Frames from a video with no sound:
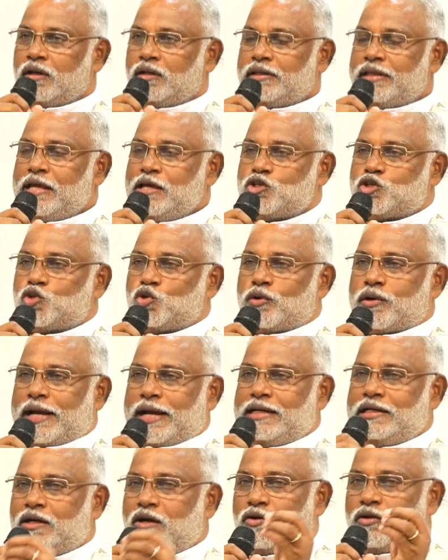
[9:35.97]
they used to
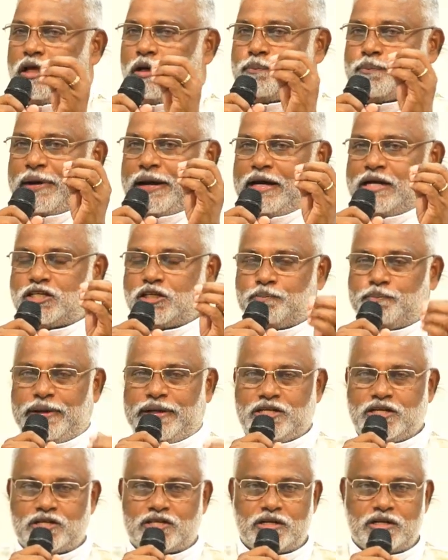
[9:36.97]
write down their prayers and
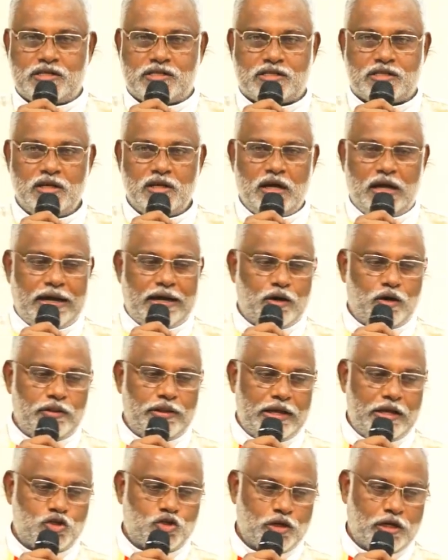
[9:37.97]
petitions. I know
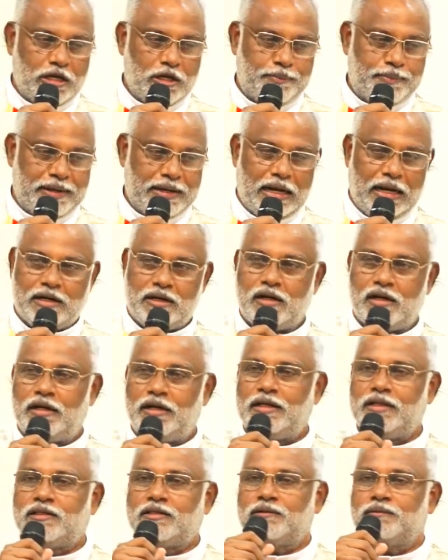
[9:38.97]
they used to keep it
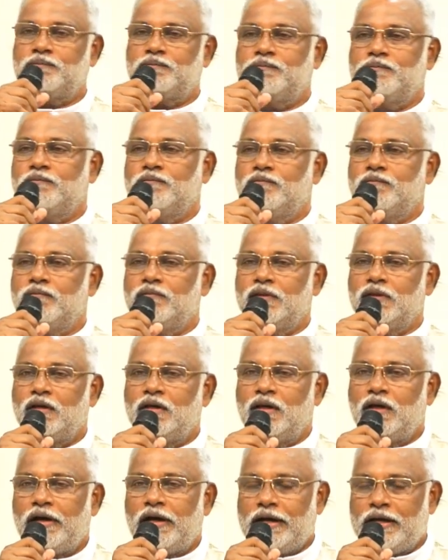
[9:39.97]
underneath.
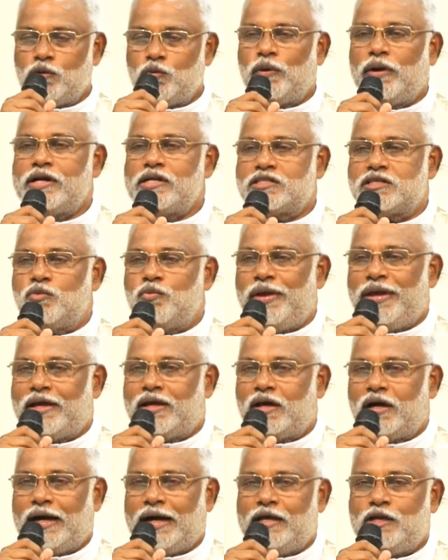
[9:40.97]
And once a
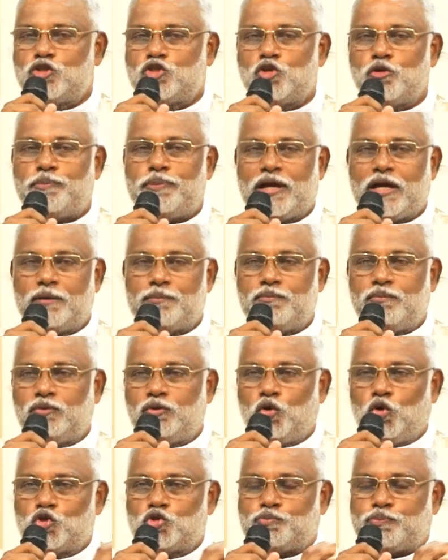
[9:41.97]
week, I used to pick up
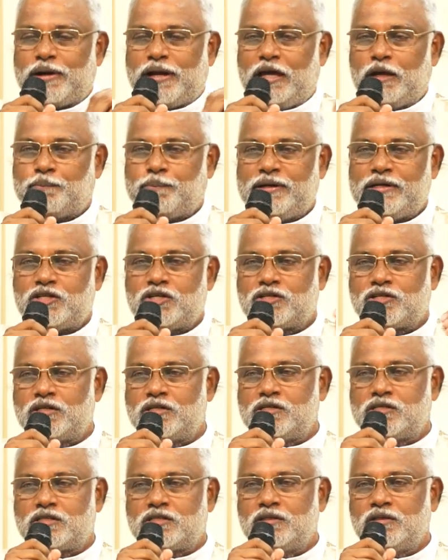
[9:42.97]
those prayer
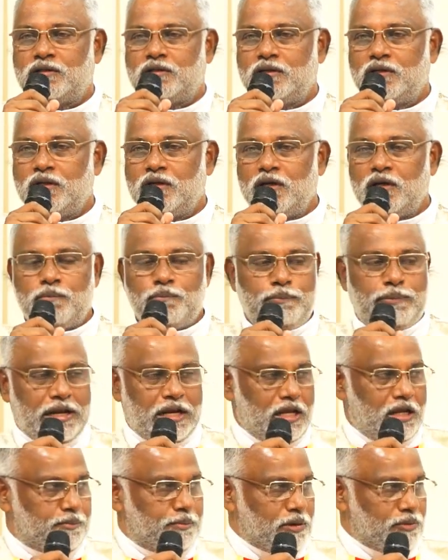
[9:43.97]
petitions,
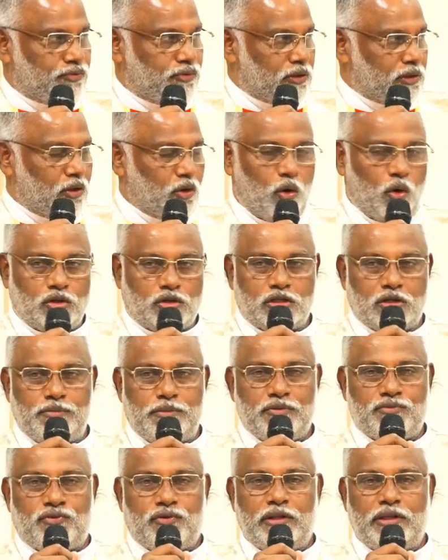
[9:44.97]
bring it before the altar,
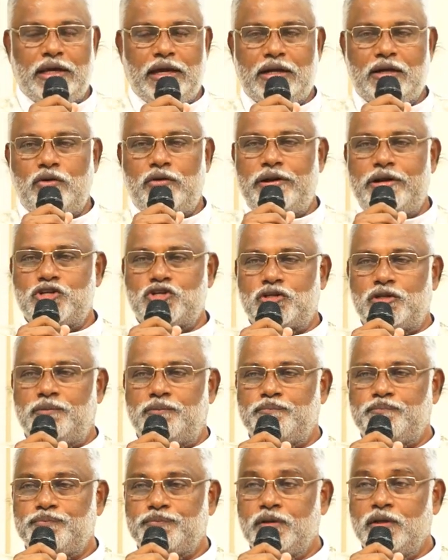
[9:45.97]
before the
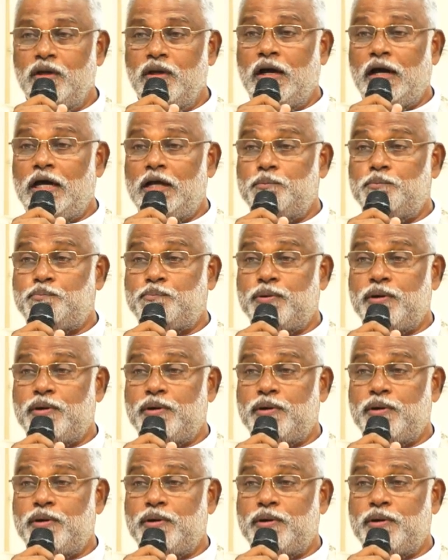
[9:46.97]
adoration, and